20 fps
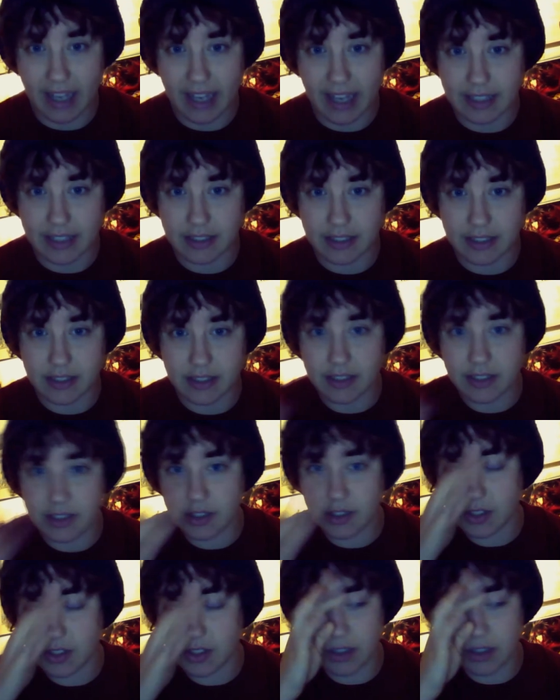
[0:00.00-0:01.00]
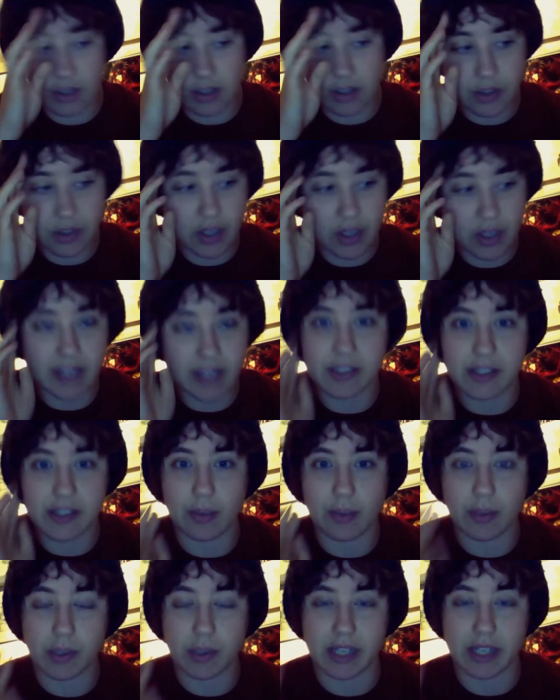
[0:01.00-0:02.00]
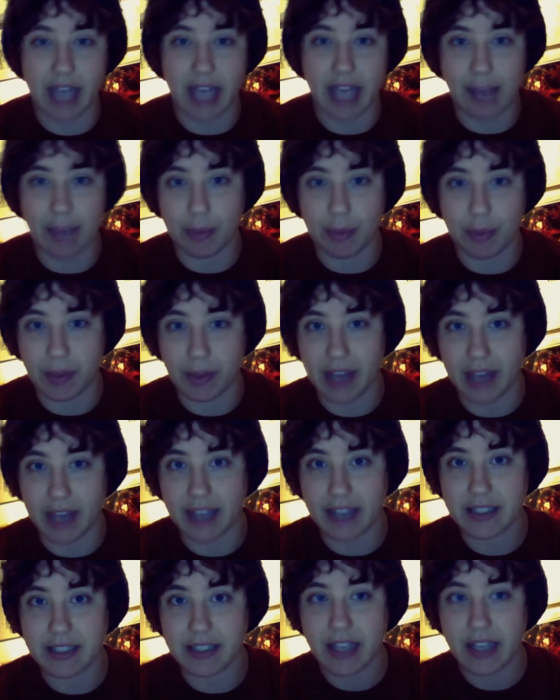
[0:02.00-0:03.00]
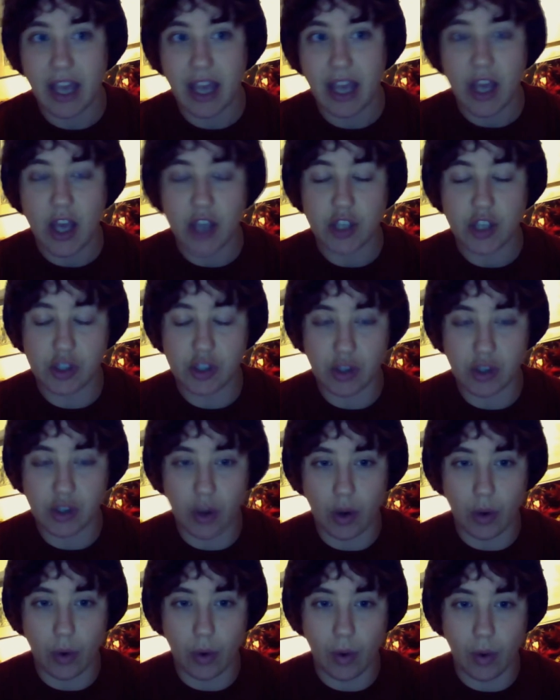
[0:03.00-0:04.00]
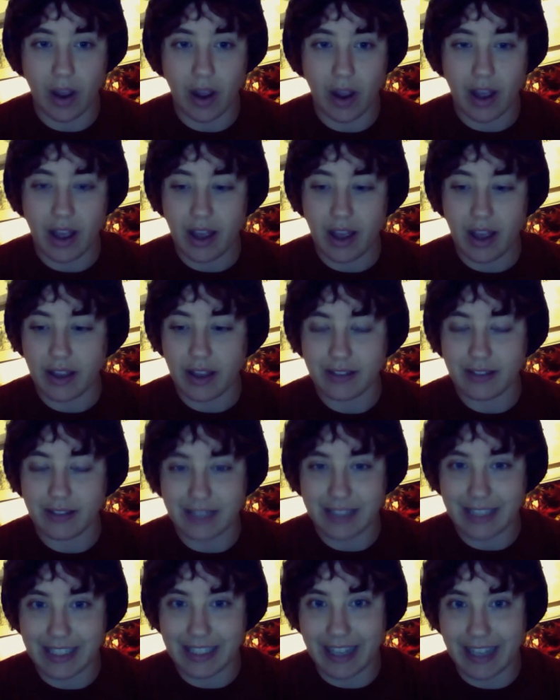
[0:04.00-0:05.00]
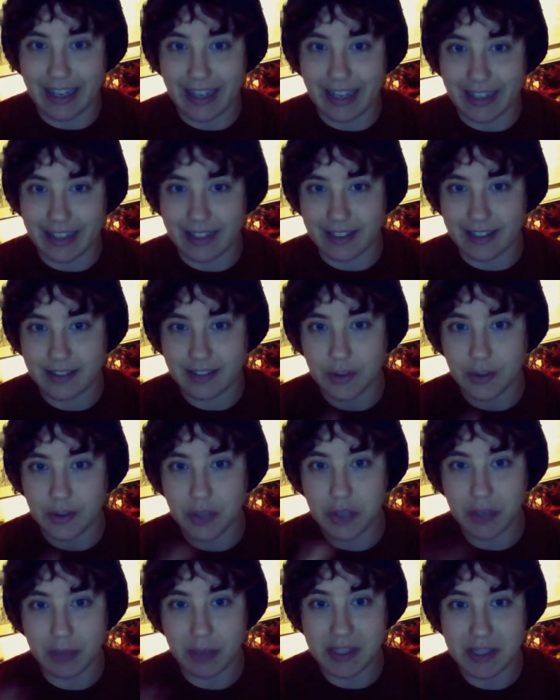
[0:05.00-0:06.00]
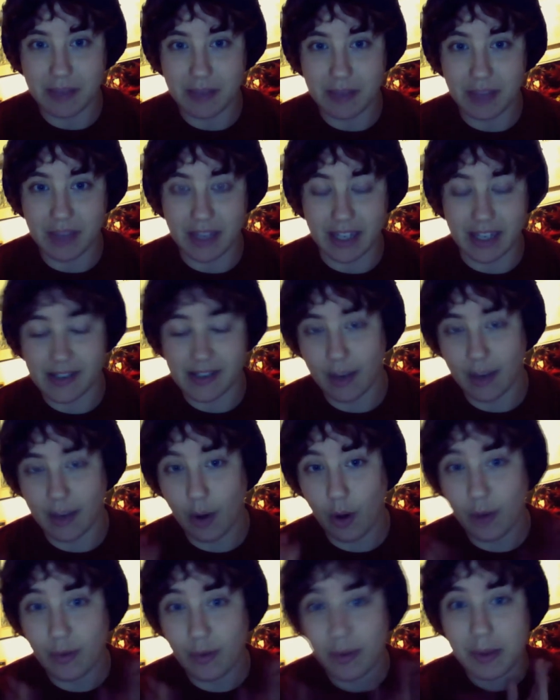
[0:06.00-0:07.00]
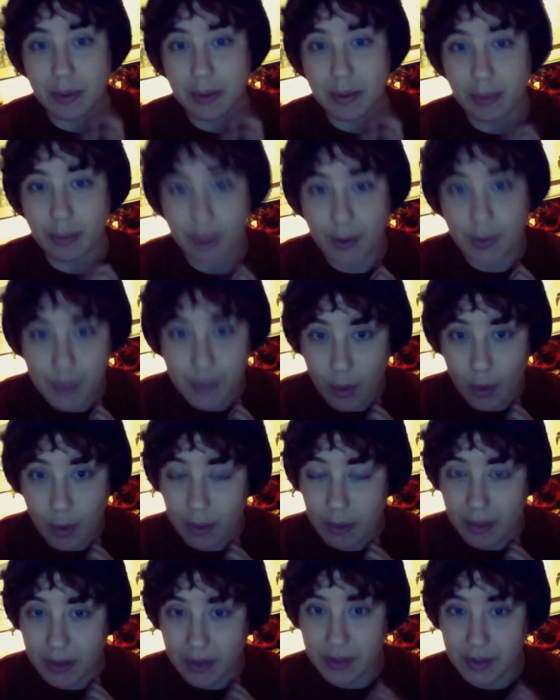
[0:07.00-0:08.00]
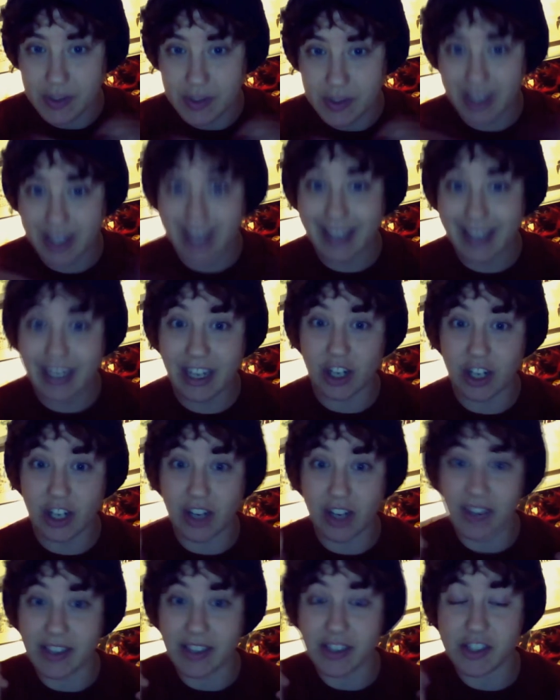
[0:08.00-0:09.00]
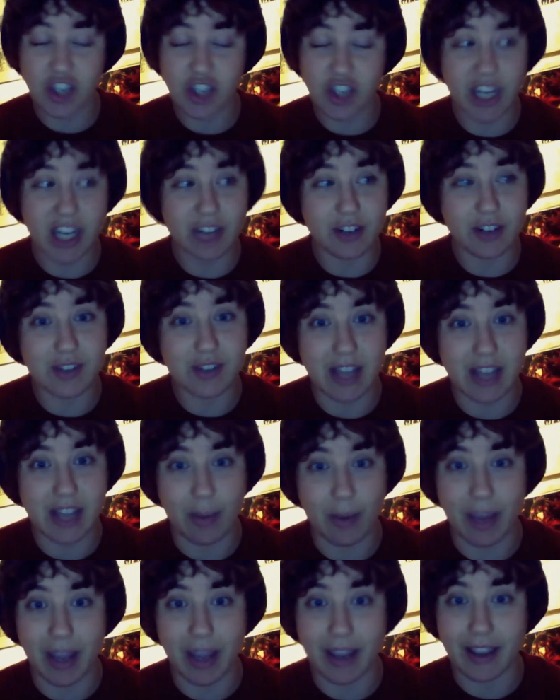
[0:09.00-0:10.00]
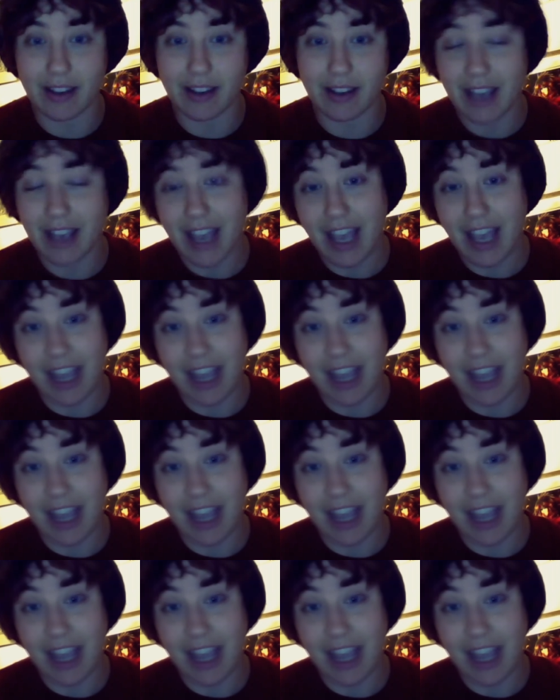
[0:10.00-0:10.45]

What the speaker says: and just trying to see what's going to happen with that. So yeah, those are going to be some things. I will hopefully be able to post more about those here on this channel, so that way